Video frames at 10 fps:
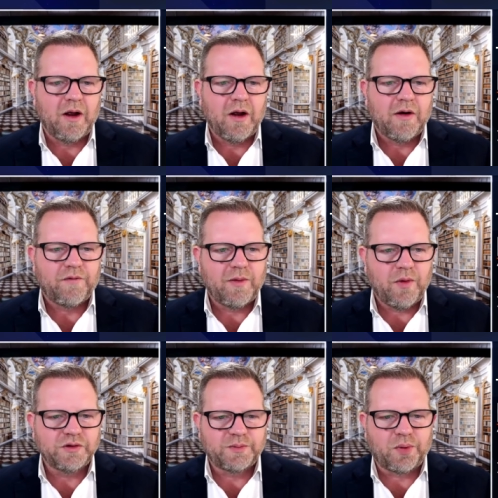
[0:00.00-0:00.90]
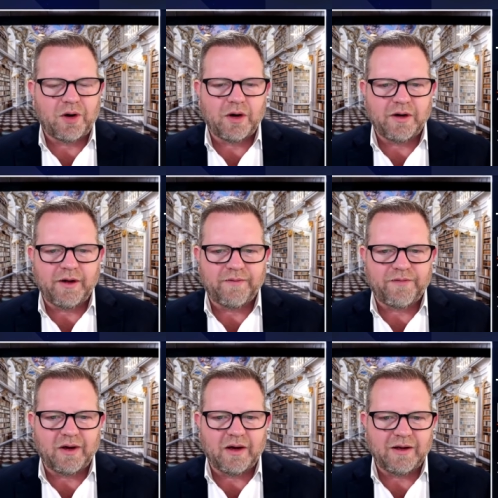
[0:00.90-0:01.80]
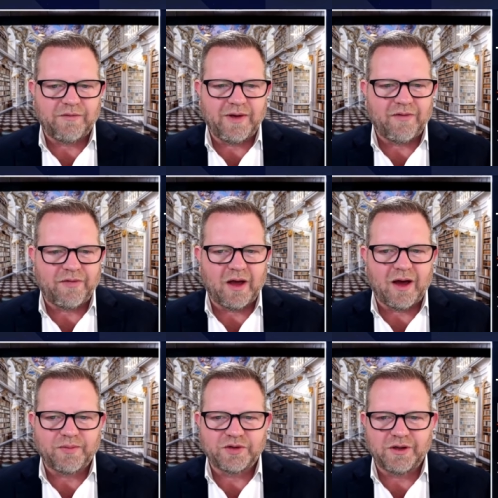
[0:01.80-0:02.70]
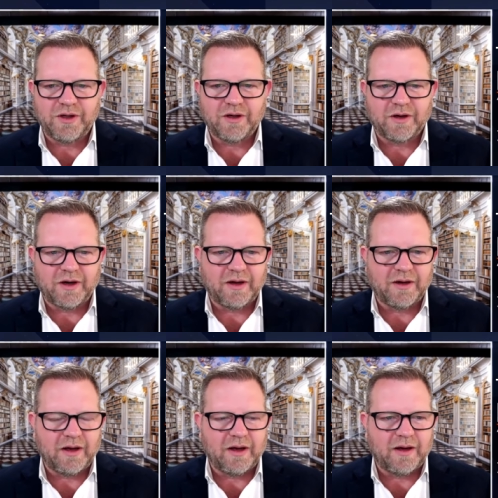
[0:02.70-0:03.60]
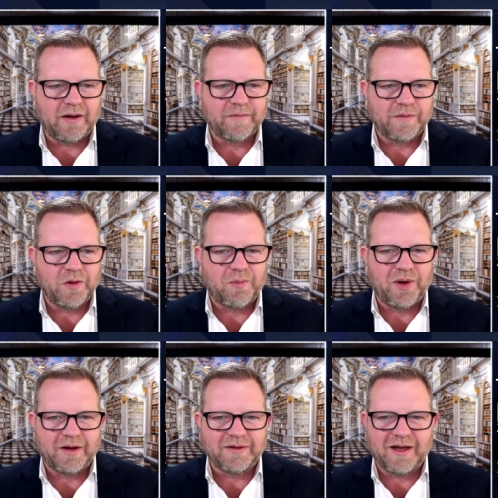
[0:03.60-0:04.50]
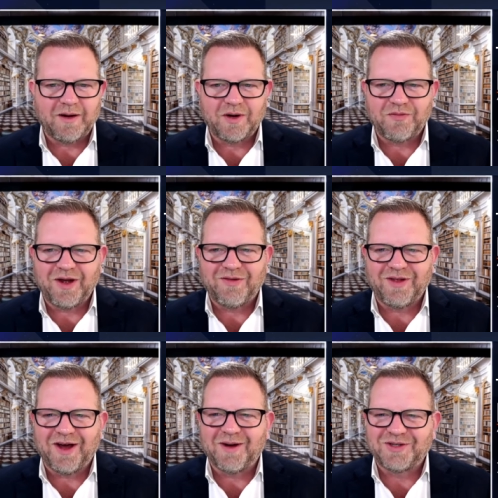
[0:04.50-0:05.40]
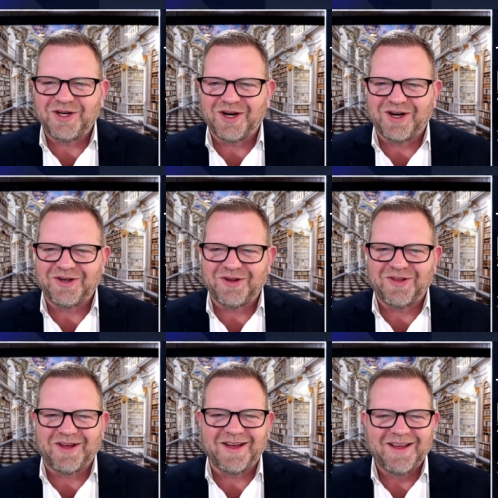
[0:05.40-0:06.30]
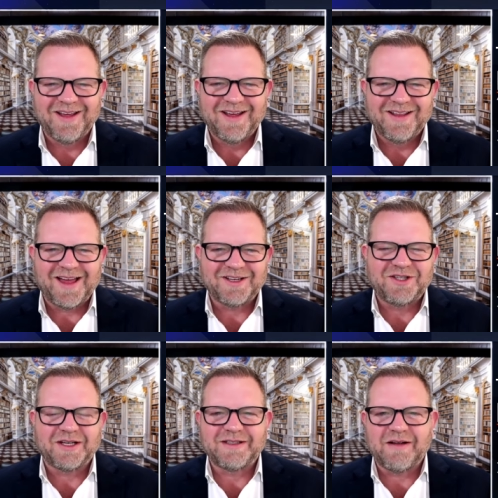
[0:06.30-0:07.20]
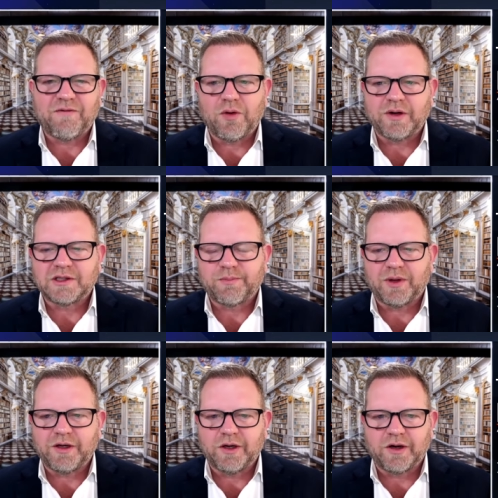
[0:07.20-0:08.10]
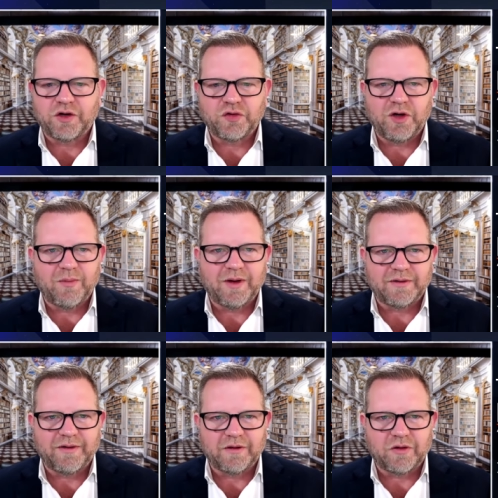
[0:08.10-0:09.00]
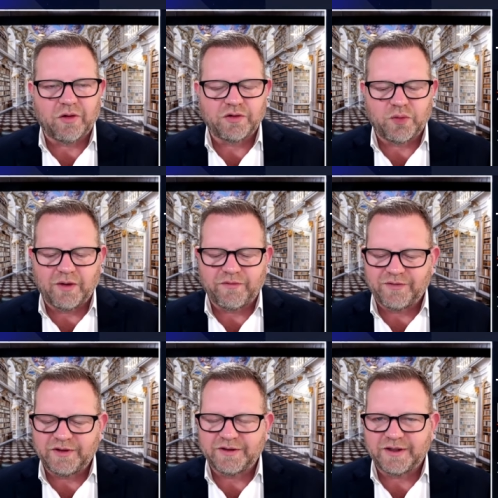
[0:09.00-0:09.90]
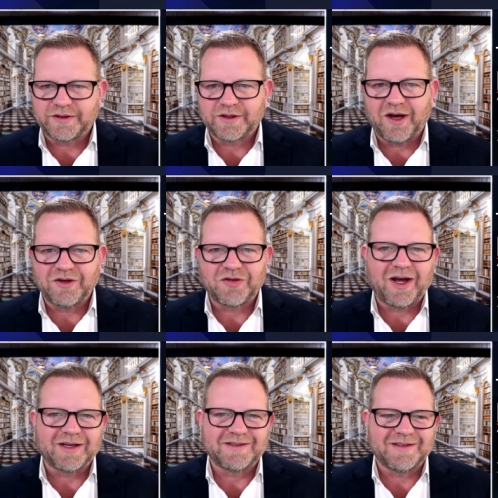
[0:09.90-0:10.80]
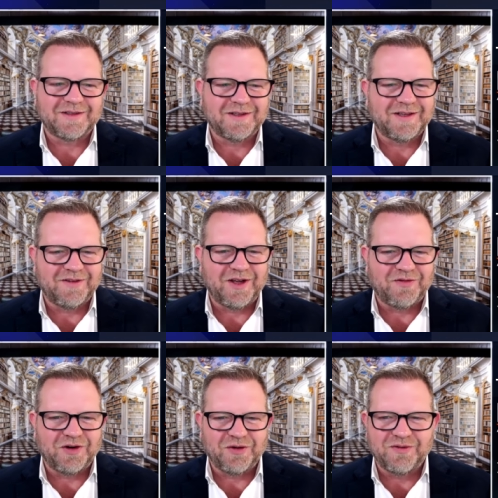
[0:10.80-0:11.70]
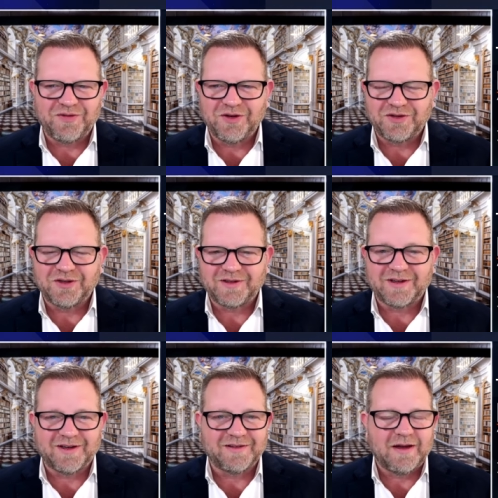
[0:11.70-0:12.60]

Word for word: for the most part, if uh, if you have the option, you're gonna, uh, no pun intended, but if you have the option, you're gonna do the that 60 40 split you're going to treat them as i think they're called 1256 contracts as a, yeah. if, if, you're doing futures just because